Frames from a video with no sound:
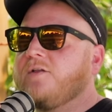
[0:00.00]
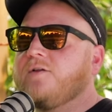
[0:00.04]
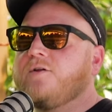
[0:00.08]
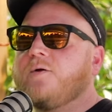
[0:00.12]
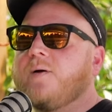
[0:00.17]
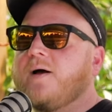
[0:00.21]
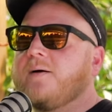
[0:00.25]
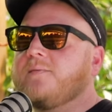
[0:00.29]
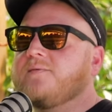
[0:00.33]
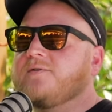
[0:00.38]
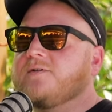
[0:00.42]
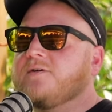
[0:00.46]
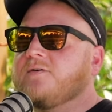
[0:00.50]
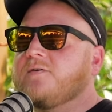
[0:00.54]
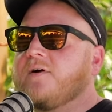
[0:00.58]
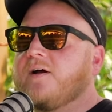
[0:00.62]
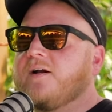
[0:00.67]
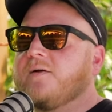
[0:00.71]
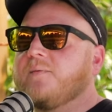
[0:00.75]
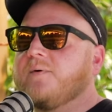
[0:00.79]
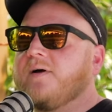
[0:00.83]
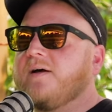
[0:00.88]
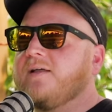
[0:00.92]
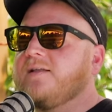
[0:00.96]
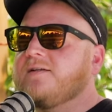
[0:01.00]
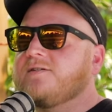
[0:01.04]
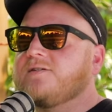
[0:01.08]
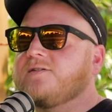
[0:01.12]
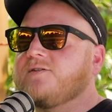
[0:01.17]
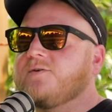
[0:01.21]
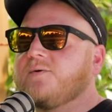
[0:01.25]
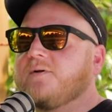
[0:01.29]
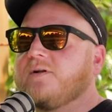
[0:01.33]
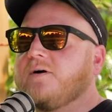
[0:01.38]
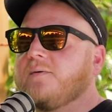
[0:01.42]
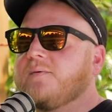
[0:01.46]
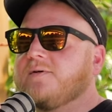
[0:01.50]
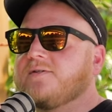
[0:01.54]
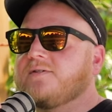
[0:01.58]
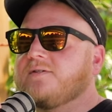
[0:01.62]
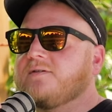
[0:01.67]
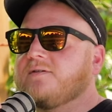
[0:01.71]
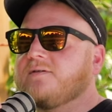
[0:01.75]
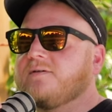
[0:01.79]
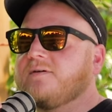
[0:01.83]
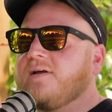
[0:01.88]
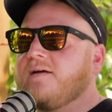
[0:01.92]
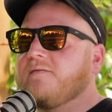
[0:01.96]
Oh, the new album's incredible. I listen to it
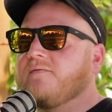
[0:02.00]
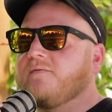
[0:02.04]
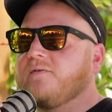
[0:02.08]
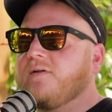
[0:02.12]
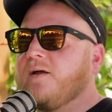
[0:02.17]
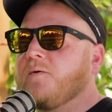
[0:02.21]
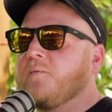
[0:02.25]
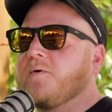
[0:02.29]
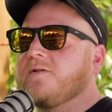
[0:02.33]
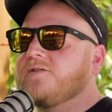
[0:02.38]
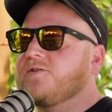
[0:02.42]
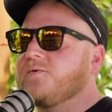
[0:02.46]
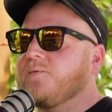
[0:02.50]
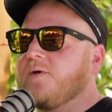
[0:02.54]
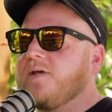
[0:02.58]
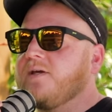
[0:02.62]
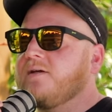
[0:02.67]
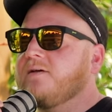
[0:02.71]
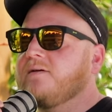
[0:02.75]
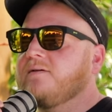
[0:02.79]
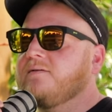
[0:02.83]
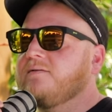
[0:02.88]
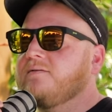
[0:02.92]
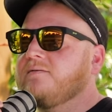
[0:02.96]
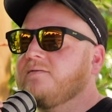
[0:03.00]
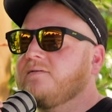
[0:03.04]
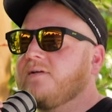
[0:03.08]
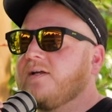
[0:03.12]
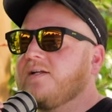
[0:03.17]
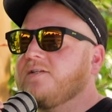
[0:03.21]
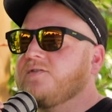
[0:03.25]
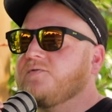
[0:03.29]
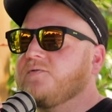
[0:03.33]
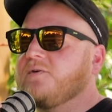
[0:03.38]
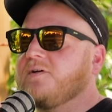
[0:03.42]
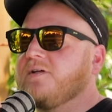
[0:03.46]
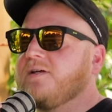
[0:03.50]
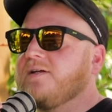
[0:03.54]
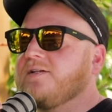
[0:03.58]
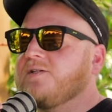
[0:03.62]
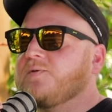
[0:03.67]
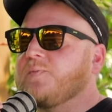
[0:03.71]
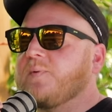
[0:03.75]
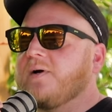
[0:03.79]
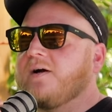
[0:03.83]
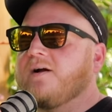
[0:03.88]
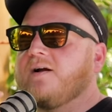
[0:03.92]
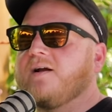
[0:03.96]
almost every, like once a week. Yeah. It's really
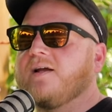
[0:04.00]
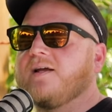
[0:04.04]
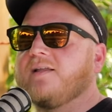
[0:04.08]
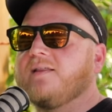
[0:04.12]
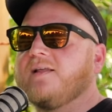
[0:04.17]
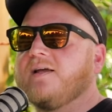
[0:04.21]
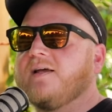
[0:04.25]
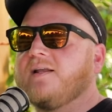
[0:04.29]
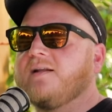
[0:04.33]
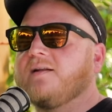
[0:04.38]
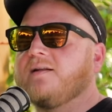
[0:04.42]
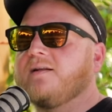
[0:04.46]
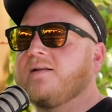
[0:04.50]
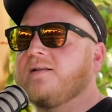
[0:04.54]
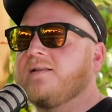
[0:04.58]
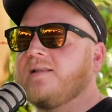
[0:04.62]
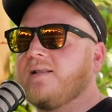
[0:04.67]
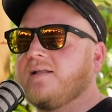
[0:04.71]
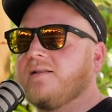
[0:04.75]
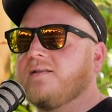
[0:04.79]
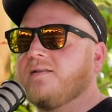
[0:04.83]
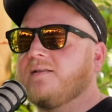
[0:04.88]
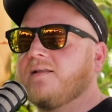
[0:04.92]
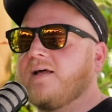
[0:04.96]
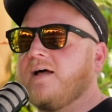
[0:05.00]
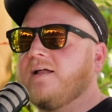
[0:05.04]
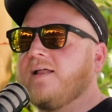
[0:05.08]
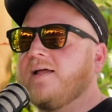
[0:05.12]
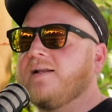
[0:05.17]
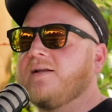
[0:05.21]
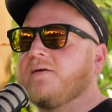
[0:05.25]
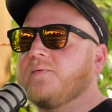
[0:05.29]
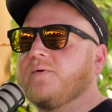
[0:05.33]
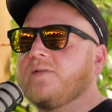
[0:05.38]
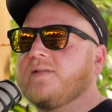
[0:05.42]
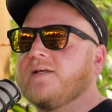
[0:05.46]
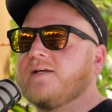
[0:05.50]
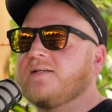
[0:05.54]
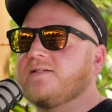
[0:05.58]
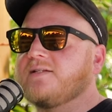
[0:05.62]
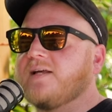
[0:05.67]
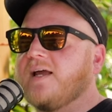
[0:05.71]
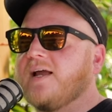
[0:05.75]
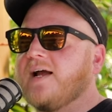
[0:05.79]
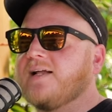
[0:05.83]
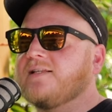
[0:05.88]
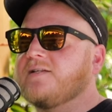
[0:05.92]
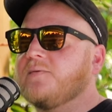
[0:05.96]
inspiring. And then th I'll end it with
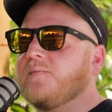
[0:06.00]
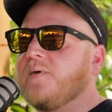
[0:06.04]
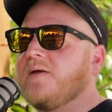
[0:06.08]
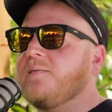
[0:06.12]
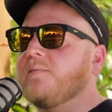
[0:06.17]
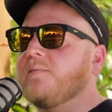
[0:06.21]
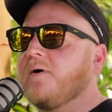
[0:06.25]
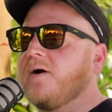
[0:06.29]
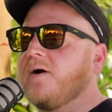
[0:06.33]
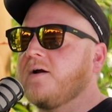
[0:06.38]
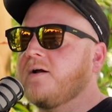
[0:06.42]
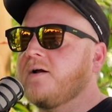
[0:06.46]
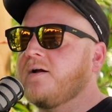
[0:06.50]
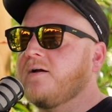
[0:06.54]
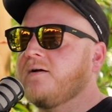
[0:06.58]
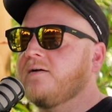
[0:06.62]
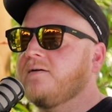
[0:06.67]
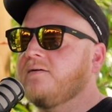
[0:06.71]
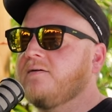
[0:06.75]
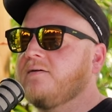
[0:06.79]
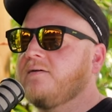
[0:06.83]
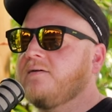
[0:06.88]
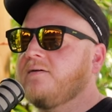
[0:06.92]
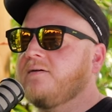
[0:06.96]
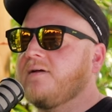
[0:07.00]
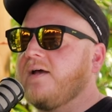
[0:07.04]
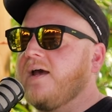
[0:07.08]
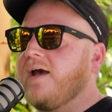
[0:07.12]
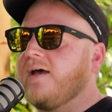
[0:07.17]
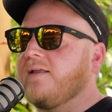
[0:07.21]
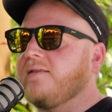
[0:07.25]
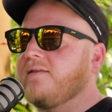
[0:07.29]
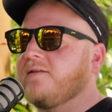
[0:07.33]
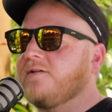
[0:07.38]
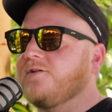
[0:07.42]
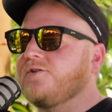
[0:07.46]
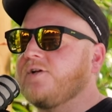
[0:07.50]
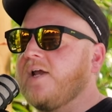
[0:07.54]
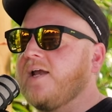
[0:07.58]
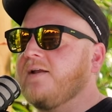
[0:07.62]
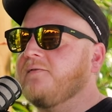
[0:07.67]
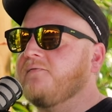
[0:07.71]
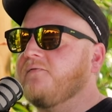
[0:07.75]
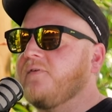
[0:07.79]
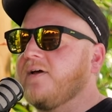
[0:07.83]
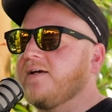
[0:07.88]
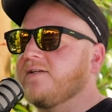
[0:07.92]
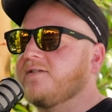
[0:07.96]
this. I got to meet Mark at the
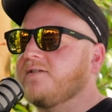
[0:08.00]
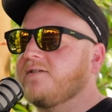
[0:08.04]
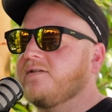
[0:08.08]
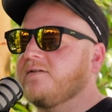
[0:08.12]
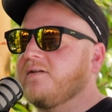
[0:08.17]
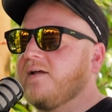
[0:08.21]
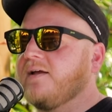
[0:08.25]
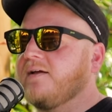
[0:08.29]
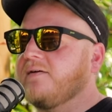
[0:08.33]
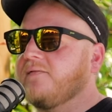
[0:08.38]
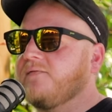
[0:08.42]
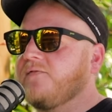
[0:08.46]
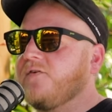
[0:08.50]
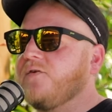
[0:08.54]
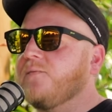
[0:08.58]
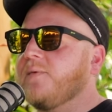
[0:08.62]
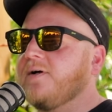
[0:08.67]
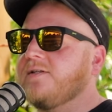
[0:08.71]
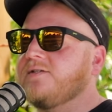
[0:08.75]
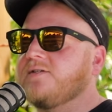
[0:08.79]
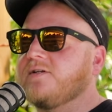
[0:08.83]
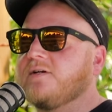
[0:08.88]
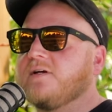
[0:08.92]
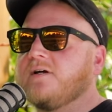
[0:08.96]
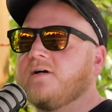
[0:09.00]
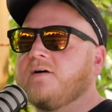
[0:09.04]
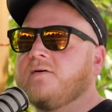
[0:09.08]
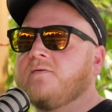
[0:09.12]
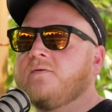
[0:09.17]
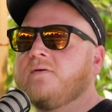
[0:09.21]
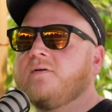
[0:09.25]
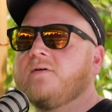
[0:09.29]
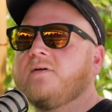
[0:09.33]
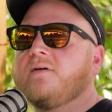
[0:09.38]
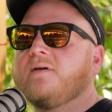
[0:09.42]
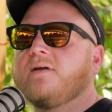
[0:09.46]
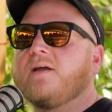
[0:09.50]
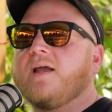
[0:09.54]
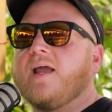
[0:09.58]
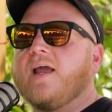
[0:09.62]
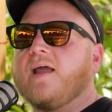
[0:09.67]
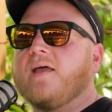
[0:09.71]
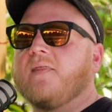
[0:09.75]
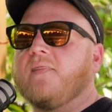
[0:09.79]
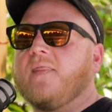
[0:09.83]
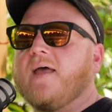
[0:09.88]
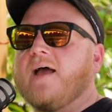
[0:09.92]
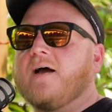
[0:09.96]
Chain Fest like a few that. months ago.
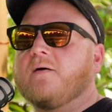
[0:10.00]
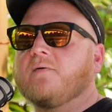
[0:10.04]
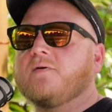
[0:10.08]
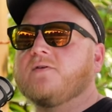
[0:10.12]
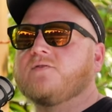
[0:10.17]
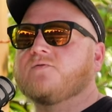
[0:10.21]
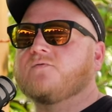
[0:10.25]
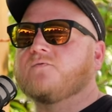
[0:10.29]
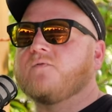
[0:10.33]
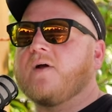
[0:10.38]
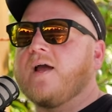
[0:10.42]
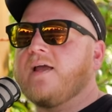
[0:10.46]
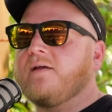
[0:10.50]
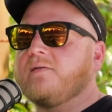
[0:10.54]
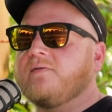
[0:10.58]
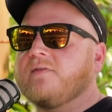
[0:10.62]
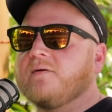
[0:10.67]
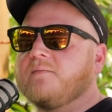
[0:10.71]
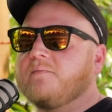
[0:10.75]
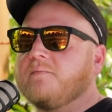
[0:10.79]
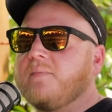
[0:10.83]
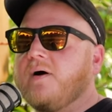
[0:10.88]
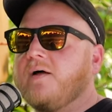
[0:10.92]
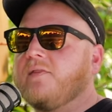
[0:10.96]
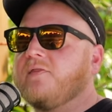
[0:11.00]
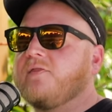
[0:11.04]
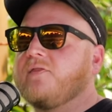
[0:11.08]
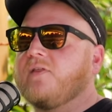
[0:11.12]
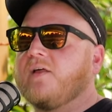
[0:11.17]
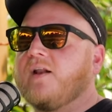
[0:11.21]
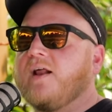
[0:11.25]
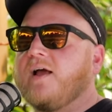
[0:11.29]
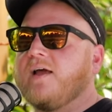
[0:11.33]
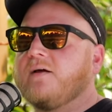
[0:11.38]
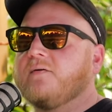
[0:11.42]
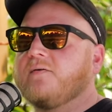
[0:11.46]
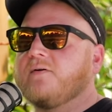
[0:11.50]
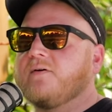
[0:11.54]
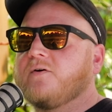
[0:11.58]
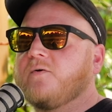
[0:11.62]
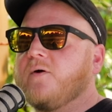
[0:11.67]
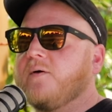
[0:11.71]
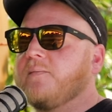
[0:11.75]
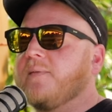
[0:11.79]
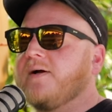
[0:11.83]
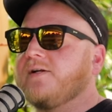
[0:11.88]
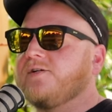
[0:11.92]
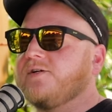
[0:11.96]
And that was right the month that I
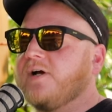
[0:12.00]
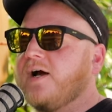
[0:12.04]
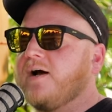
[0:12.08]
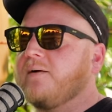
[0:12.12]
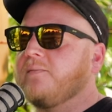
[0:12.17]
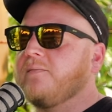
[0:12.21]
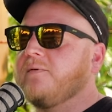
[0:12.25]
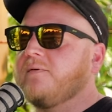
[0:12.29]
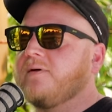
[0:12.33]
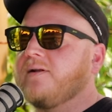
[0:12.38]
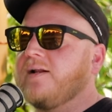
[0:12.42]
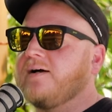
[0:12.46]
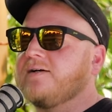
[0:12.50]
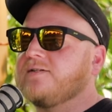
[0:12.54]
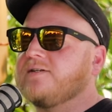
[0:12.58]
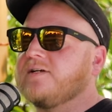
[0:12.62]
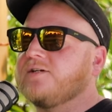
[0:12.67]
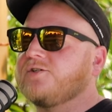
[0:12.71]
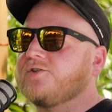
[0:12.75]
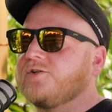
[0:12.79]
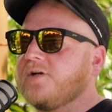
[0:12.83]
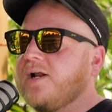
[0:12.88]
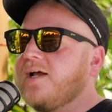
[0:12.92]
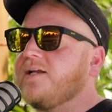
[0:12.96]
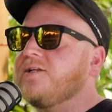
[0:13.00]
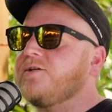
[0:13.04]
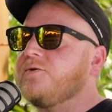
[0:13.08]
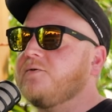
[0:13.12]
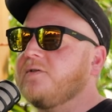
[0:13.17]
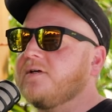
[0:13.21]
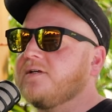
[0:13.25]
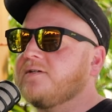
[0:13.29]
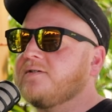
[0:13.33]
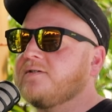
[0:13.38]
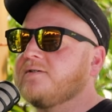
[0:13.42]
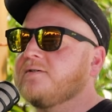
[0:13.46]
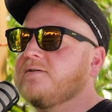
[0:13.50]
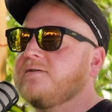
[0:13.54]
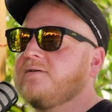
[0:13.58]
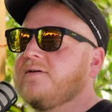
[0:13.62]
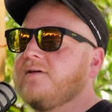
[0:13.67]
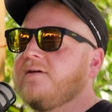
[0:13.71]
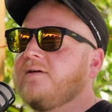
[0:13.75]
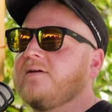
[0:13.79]
quit my job. And I was like, should I do this?